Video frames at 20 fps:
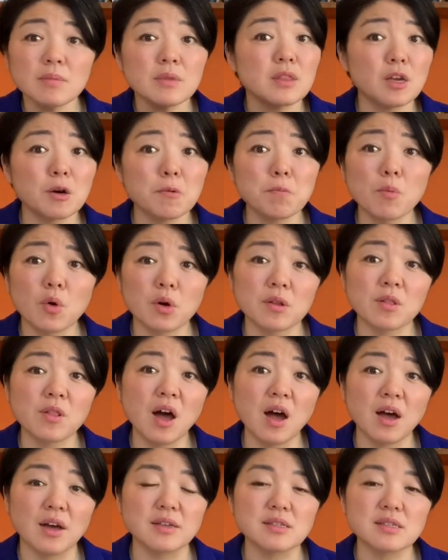They're more
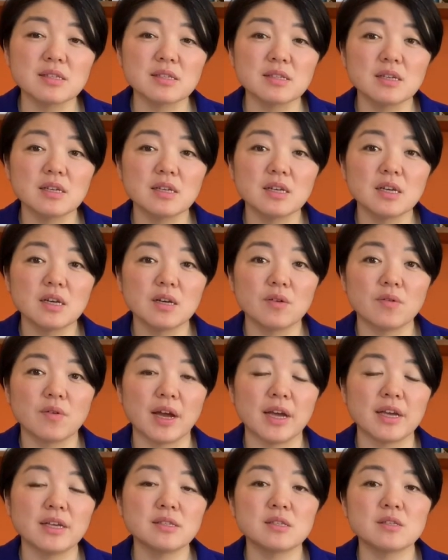lost
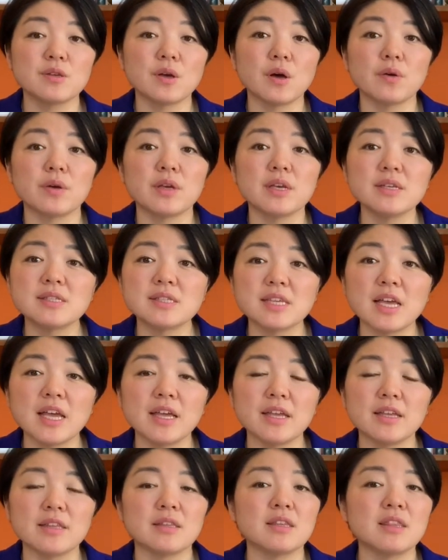right? So he's
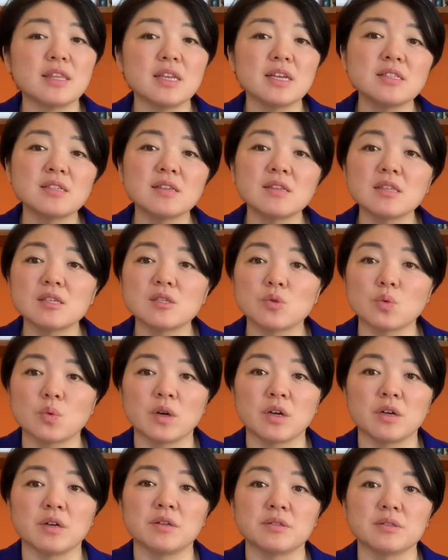saying the things in this
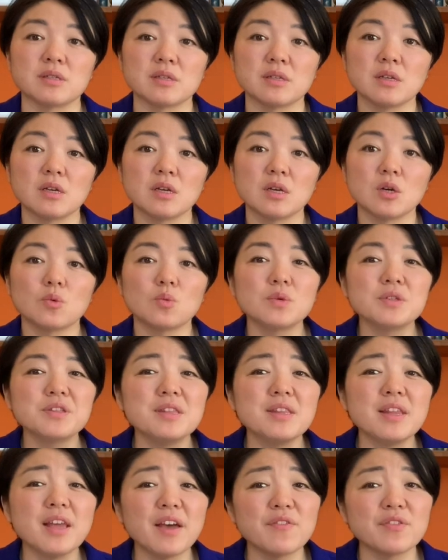world will
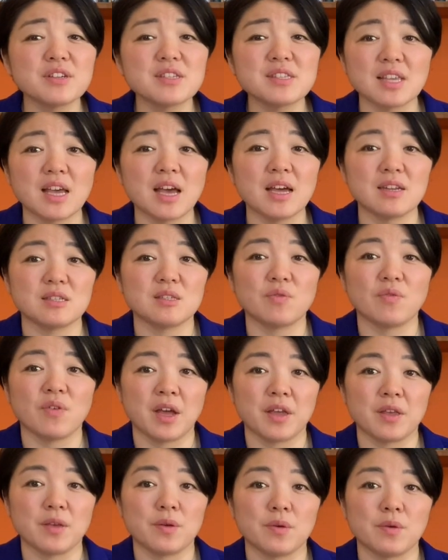never
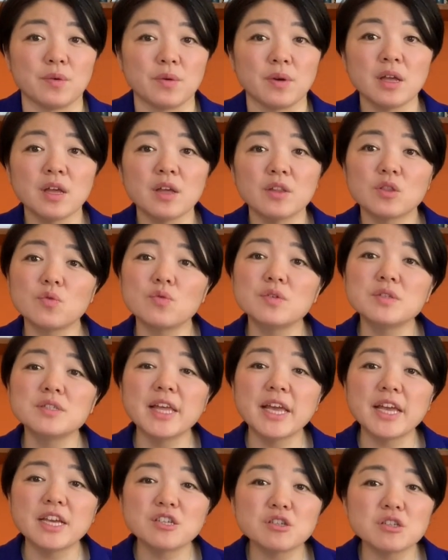satisfy you. The
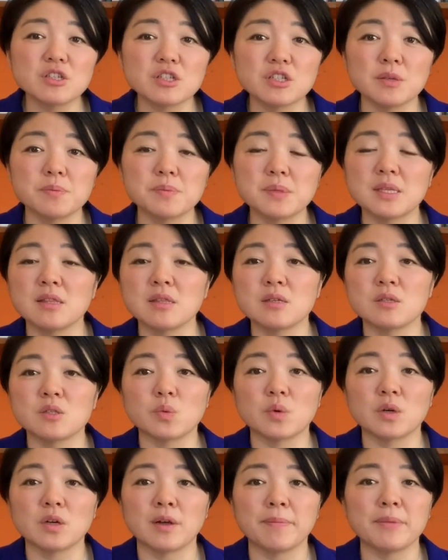relationships in this
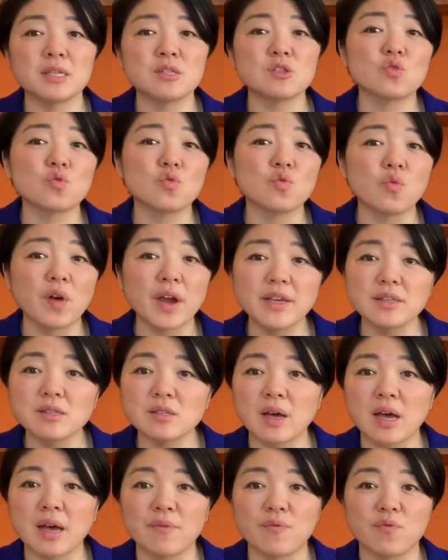world, I mean, it's great
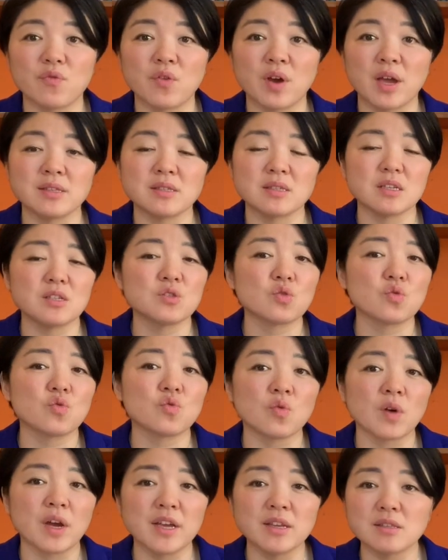to have friends. It's
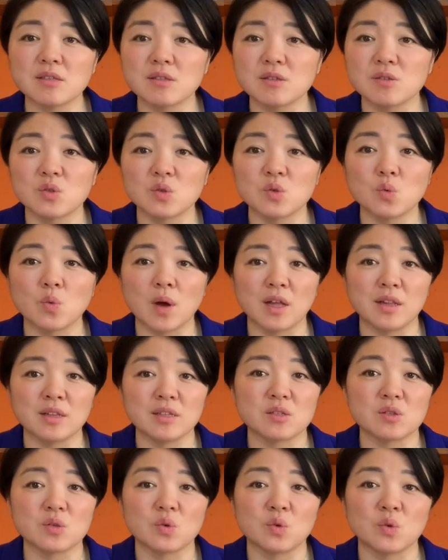great to do well
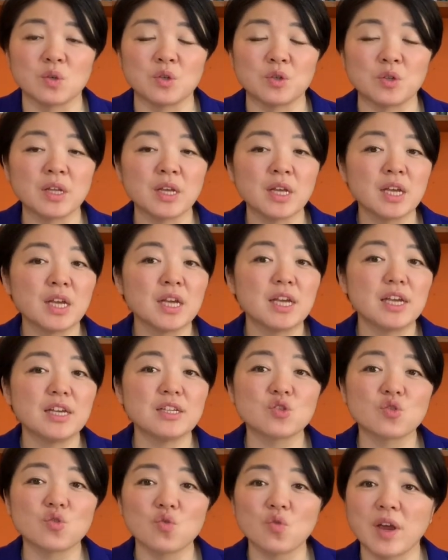in school.
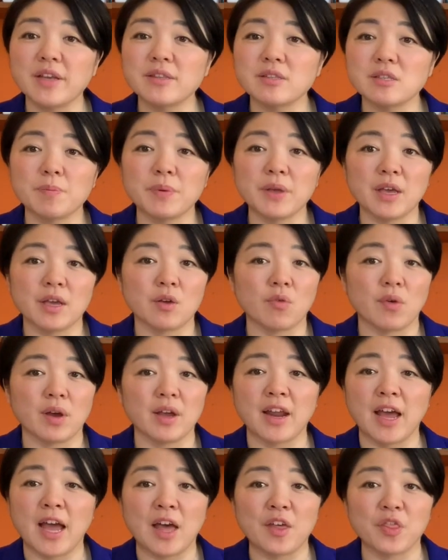It's great to be a
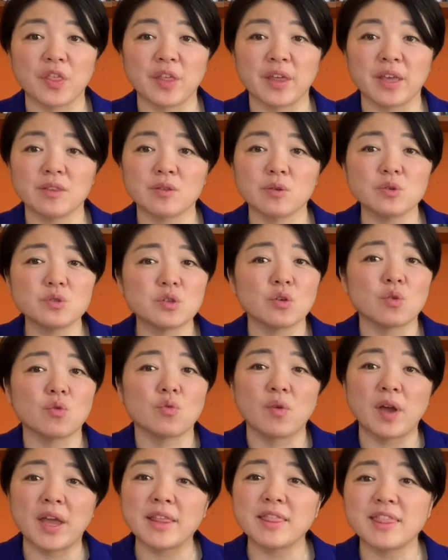great athlete. Those are
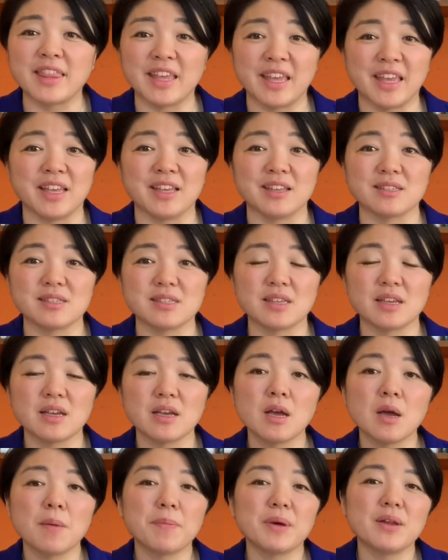great things.
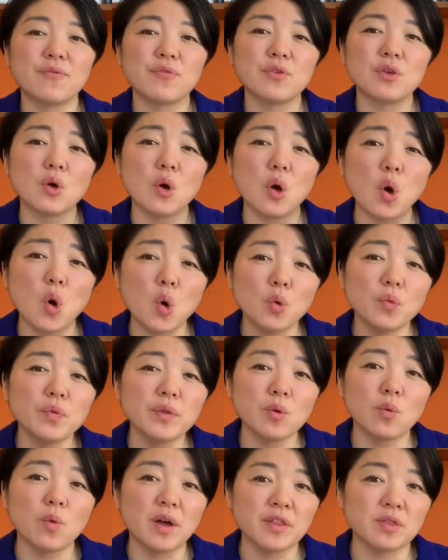But if you
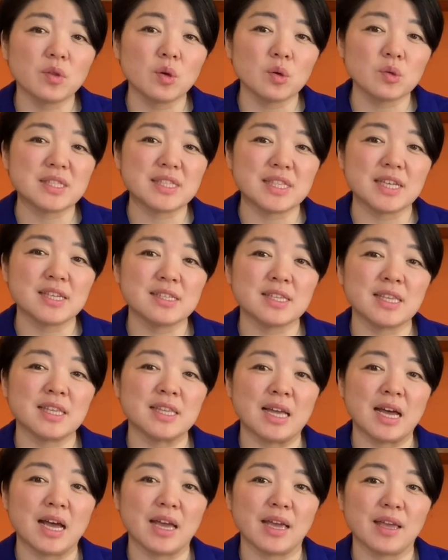only want those things in
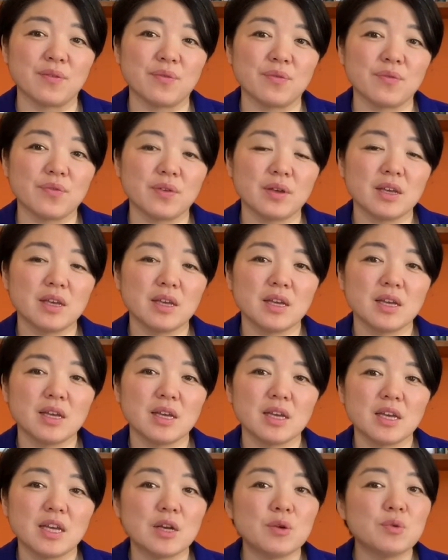life,
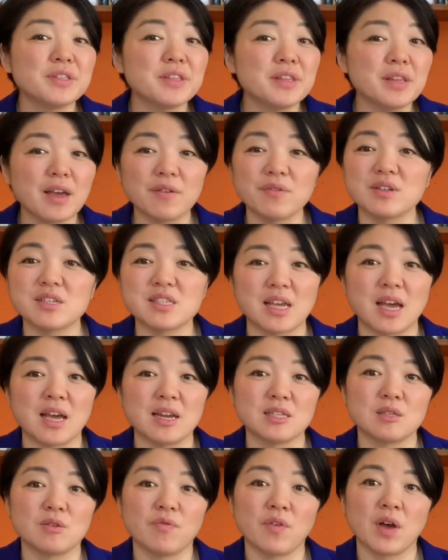it will never
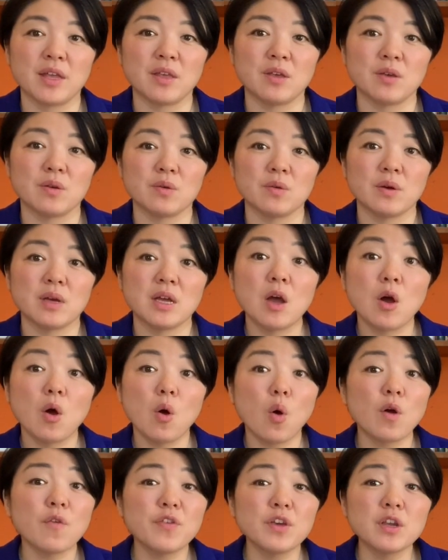satisfy you.
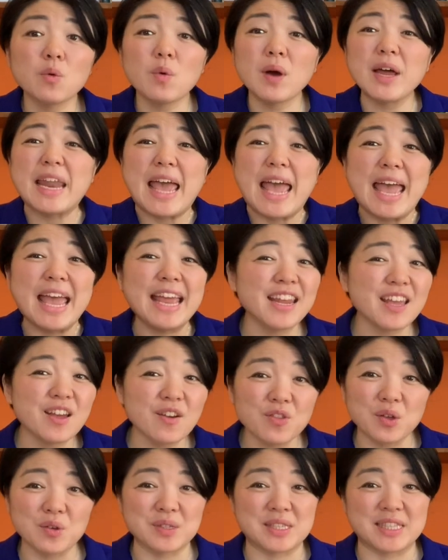Or if you don't want any
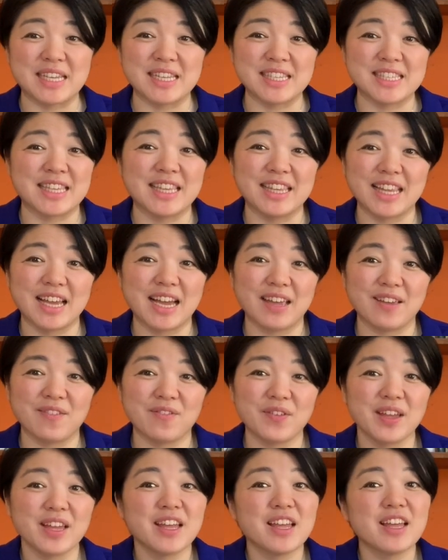of those things in
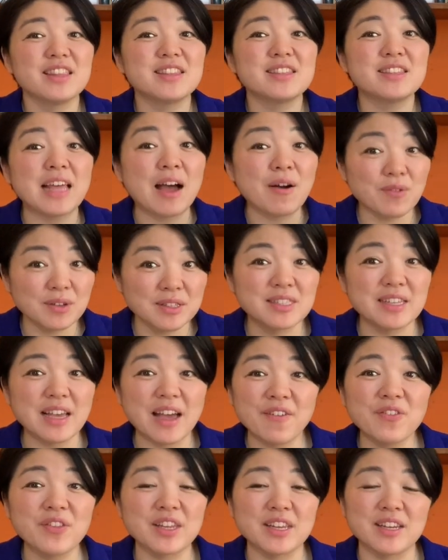life, that will
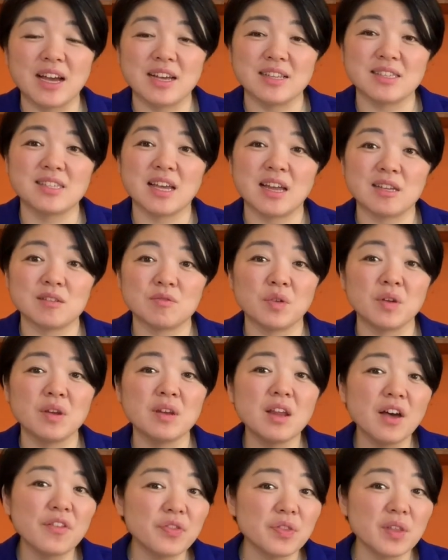definitely not satisfy you.
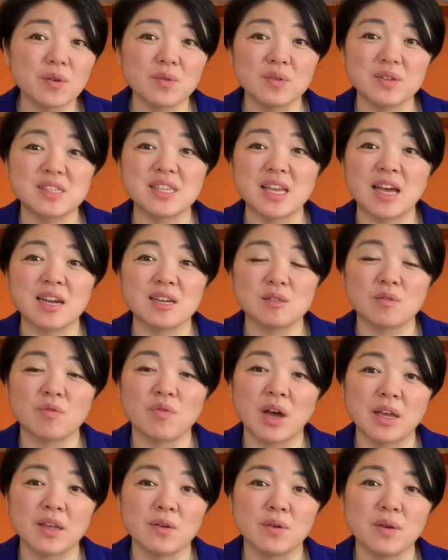Nothing would
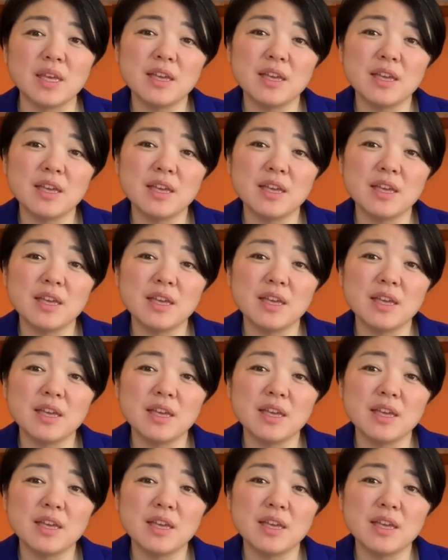satisfy you.